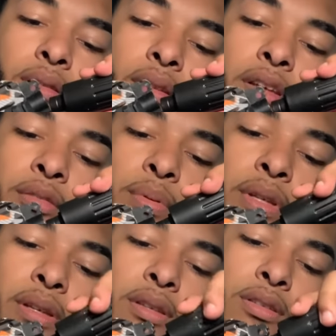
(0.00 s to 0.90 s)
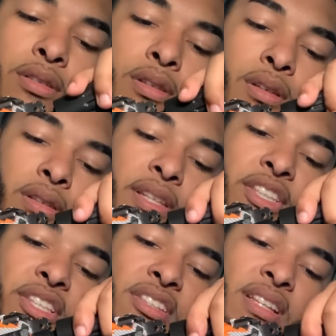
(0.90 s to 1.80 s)
This piece, this
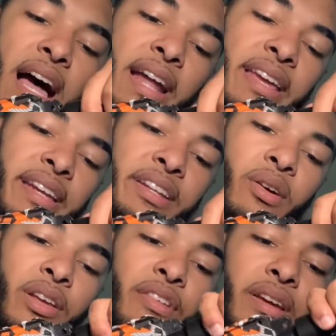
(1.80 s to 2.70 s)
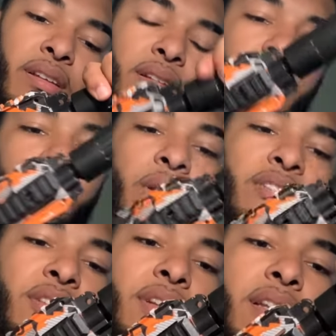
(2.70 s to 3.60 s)
just slide in, don't even
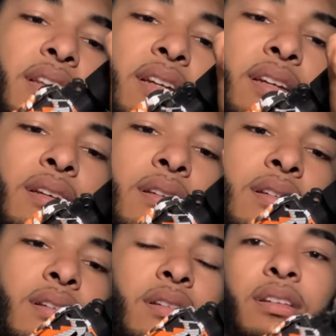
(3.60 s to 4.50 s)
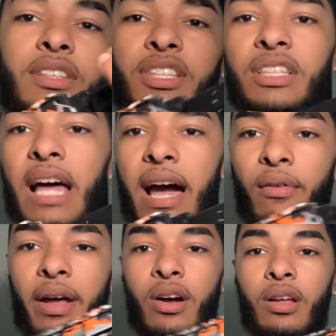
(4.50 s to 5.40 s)
twist or nothing, just slide
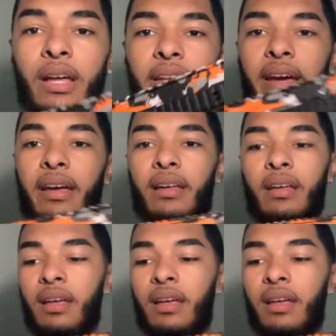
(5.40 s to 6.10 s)
right on like that.